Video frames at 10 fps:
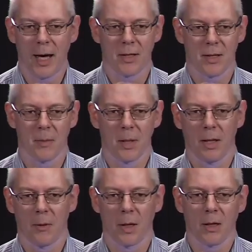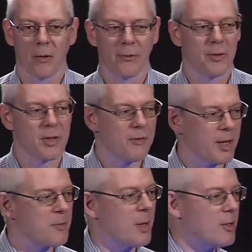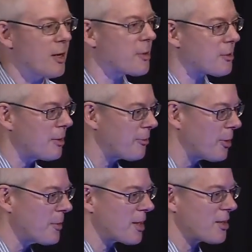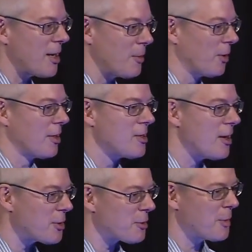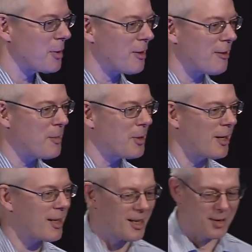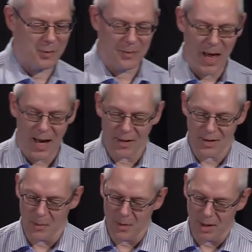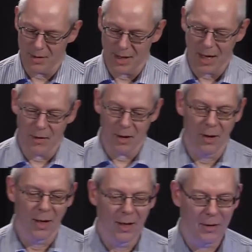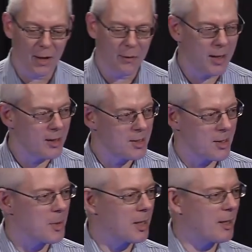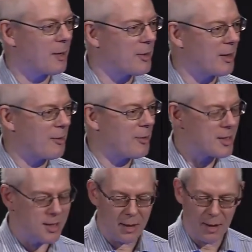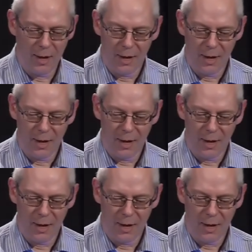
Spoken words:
had somebody at one conference fix my JavaScript for me because I'm not a JavaScript programmer. I kind of hacked something together that offended somebody enough that they fixed it.